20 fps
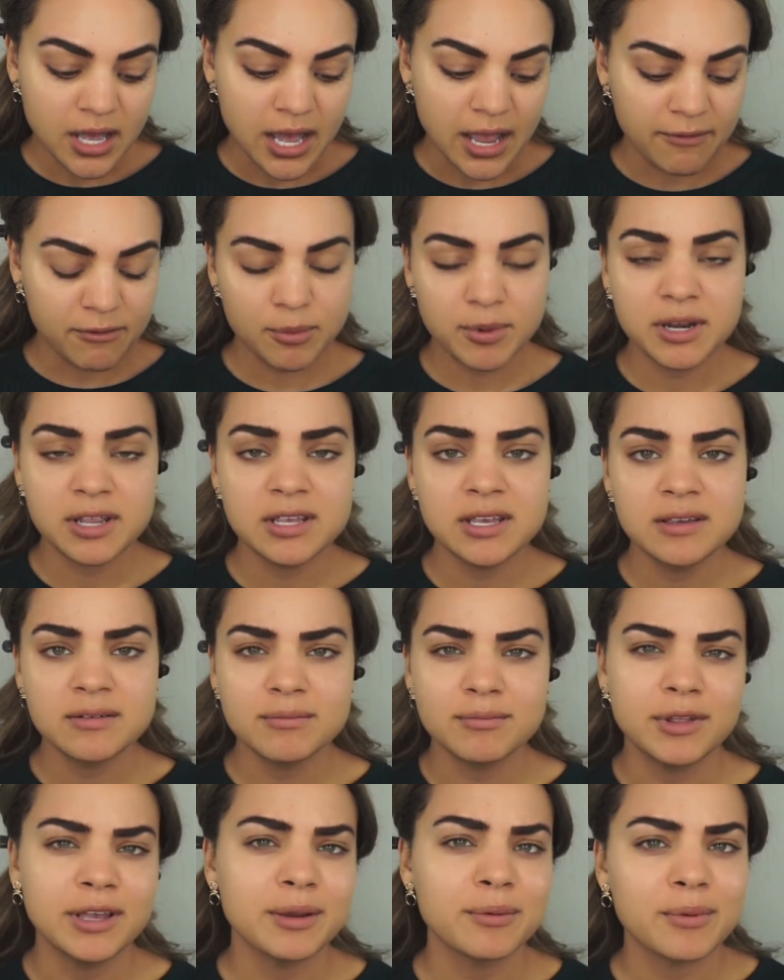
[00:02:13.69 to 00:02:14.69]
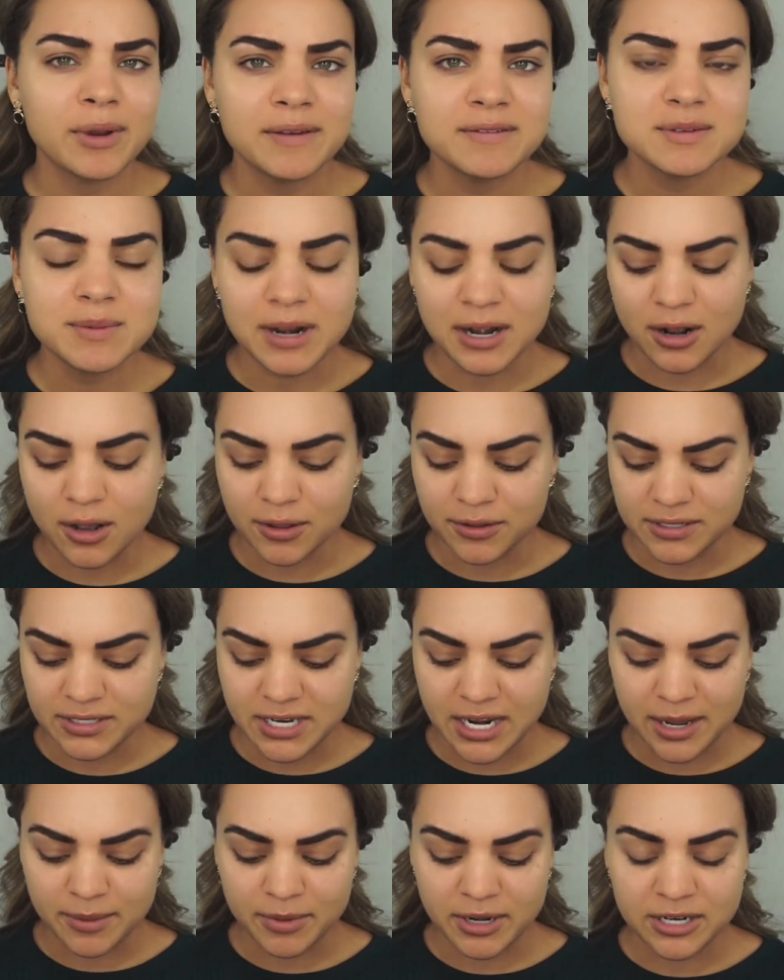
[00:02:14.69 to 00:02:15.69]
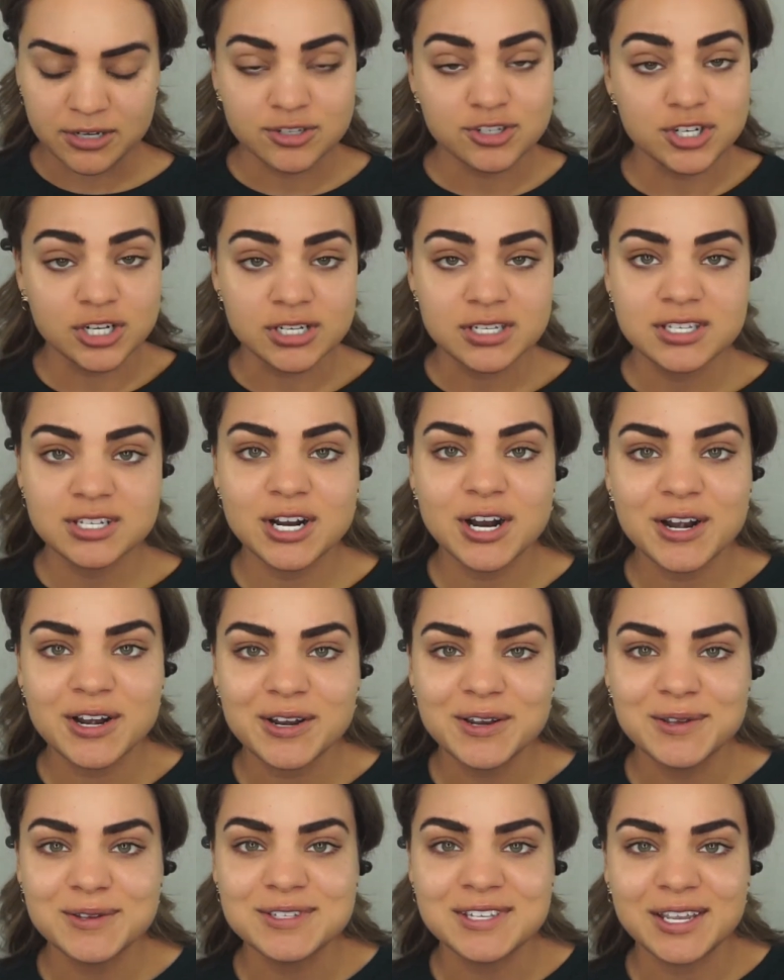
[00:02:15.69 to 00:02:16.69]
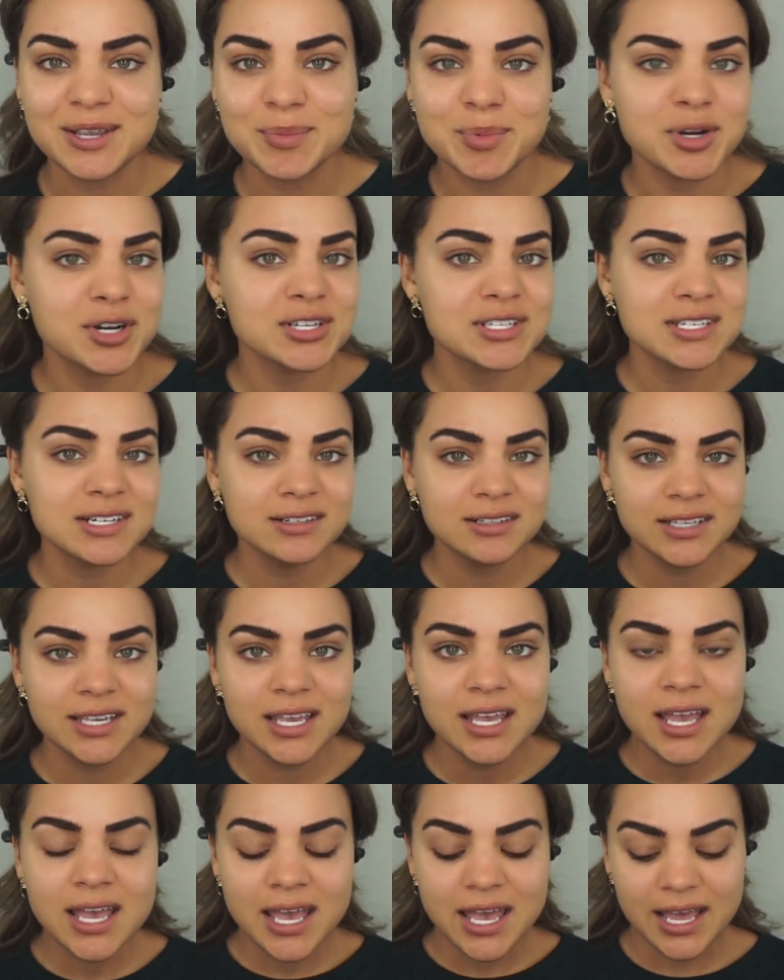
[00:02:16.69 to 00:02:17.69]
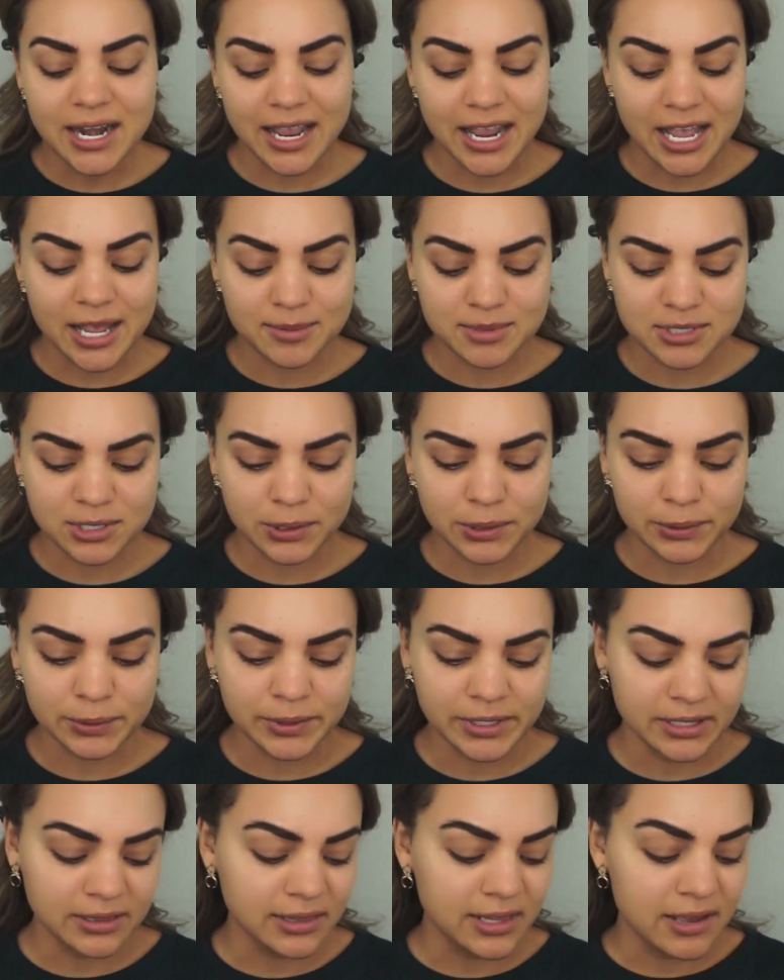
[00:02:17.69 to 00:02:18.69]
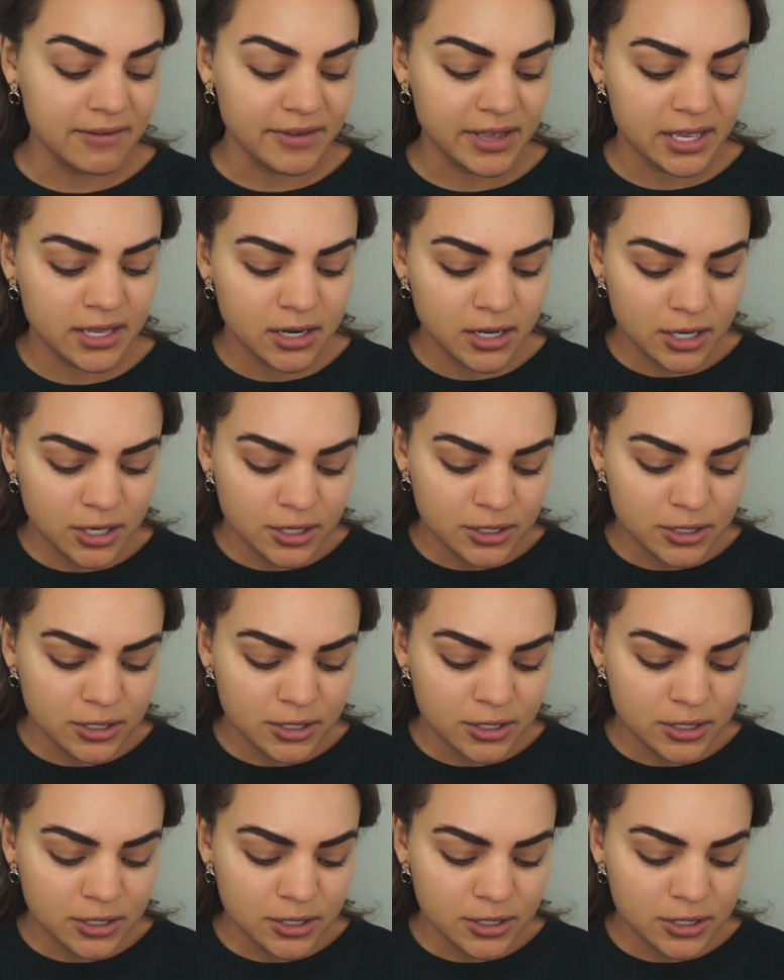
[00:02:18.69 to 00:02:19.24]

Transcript: Everybody like raves about it all the time, but I just started using it personally and I absolutely love it.